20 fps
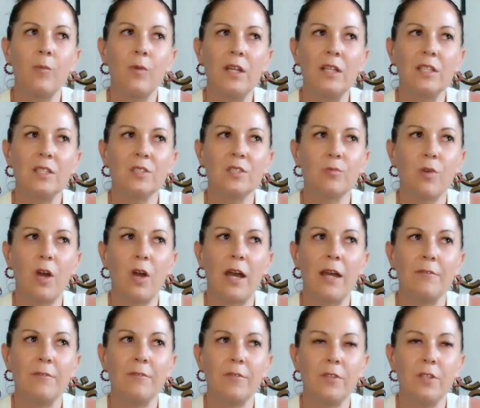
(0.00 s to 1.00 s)
And when it's
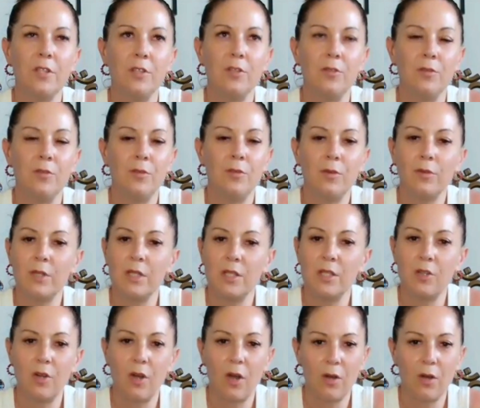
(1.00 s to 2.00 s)
right for you,
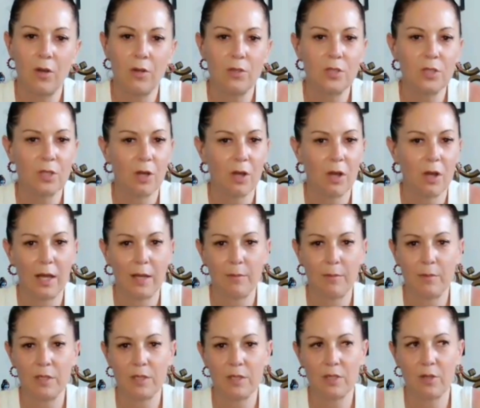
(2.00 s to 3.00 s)
all in your own time,